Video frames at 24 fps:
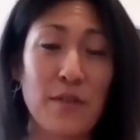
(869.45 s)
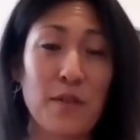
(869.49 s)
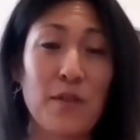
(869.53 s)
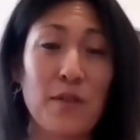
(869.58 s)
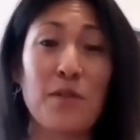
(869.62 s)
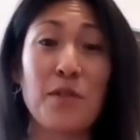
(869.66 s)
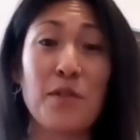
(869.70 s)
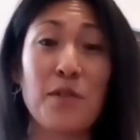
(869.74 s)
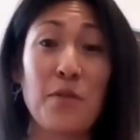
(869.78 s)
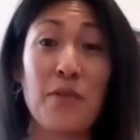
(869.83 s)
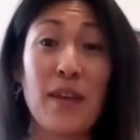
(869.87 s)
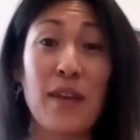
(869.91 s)

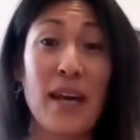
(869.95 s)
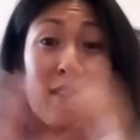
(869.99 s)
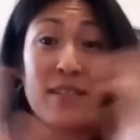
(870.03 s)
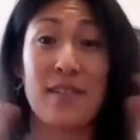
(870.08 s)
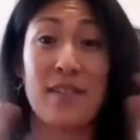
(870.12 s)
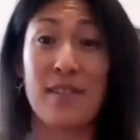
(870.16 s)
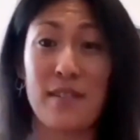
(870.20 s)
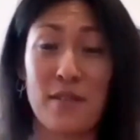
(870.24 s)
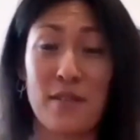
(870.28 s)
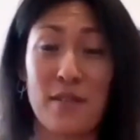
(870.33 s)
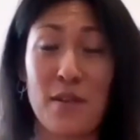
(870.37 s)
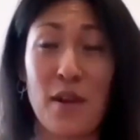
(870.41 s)
And so that's
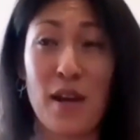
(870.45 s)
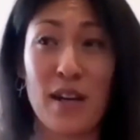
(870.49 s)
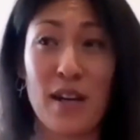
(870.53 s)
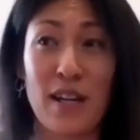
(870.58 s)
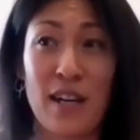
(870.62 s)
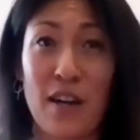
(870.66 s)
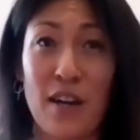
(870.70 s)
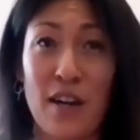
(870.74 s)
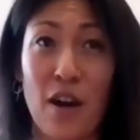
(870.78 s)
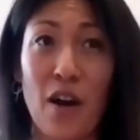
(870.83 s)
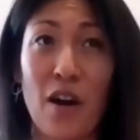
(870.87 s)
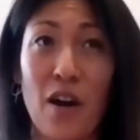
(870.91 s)
not it
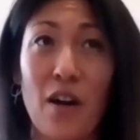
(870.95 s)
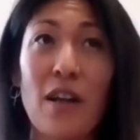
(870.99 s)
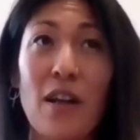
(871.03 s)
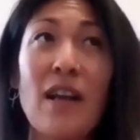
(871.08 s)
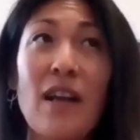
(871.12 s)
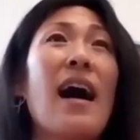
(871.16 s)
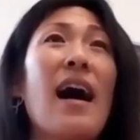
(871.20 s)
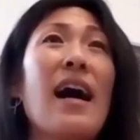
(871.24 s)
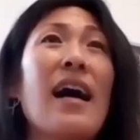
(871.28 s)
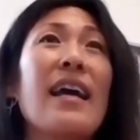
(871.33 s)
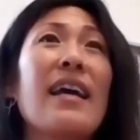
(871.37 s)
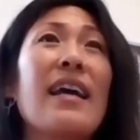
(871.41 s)
at all.
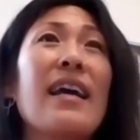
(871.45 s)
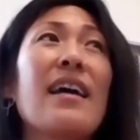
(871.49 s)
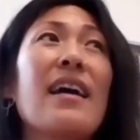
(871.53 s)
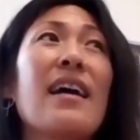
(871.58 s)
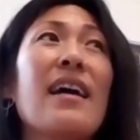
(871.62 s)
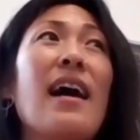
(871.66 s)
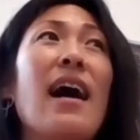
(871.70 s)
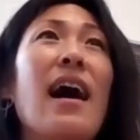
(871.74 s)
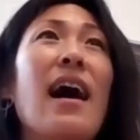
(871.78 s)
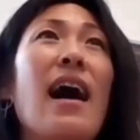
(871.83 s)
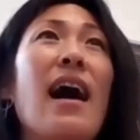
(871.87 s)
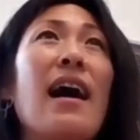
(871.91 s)
I